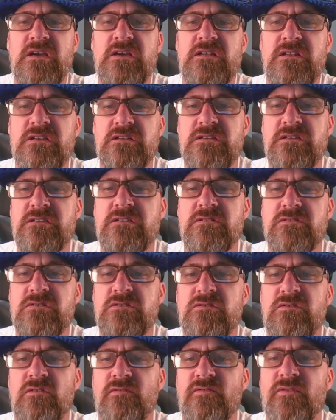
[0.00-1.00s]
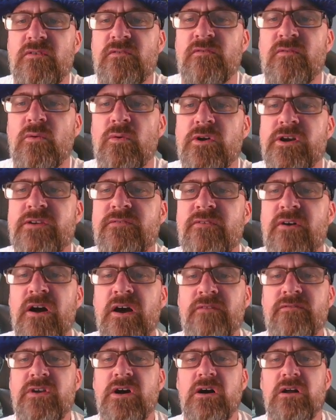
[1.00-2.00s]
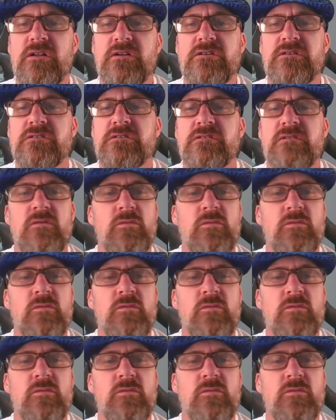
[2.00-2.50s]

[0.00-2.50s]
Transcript: this still sold for $45. A little